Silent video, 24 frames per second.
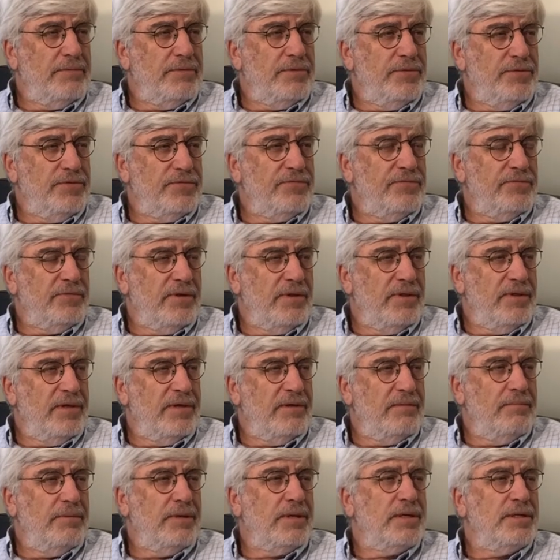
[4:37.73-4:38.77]
useful to
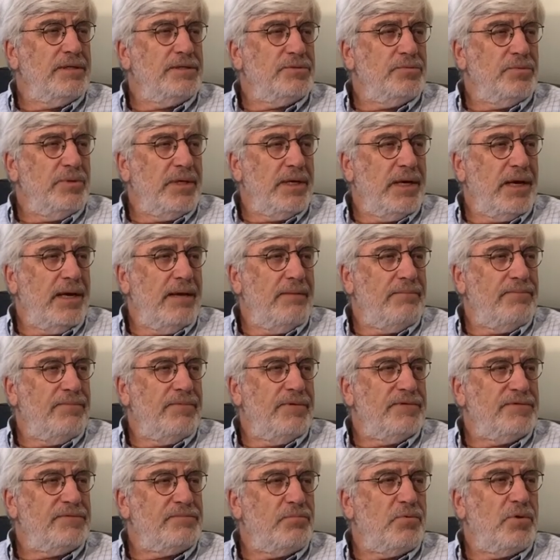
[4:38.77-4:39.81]
them, because we kept
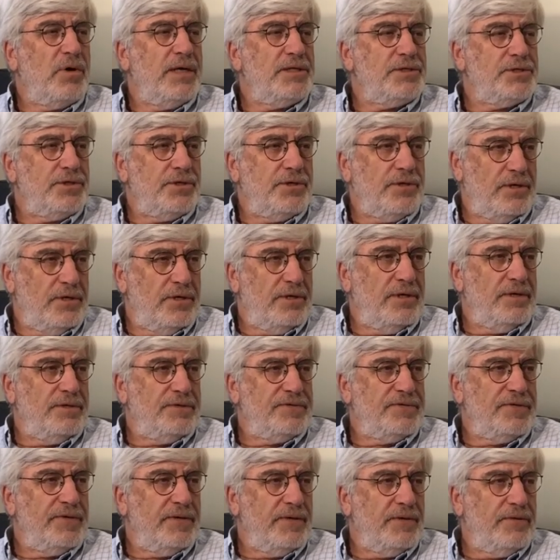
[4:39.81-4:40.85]
this pressure on
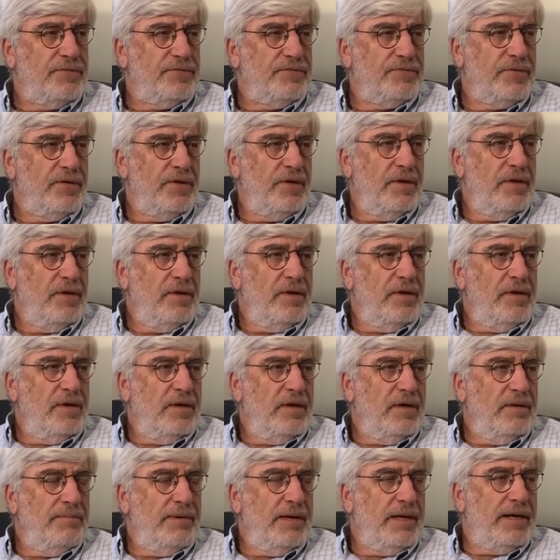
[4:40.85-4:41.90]
ourselves
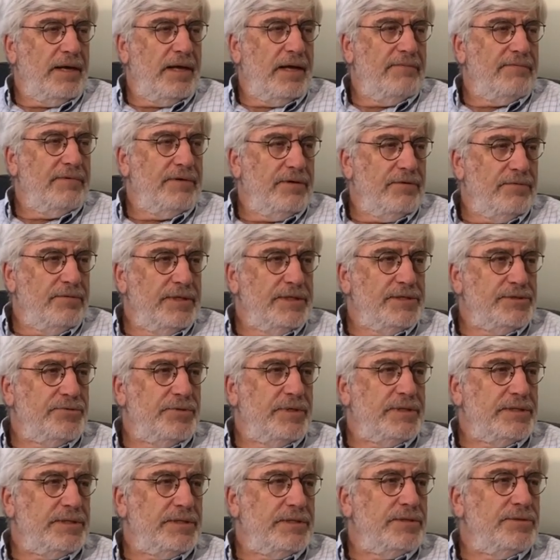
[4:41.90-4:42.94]
about having to reach
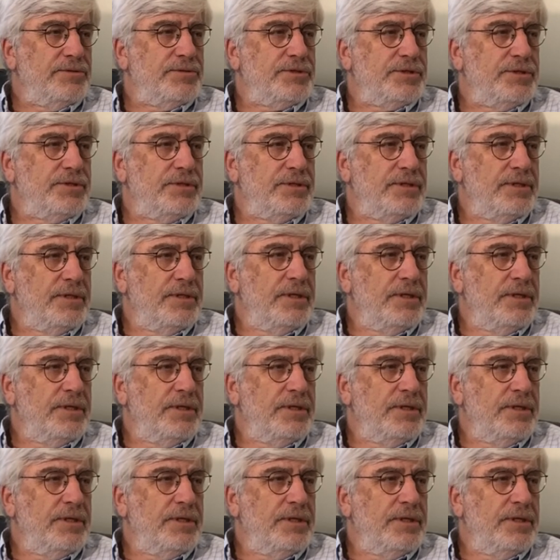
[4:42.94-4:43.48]
resolution,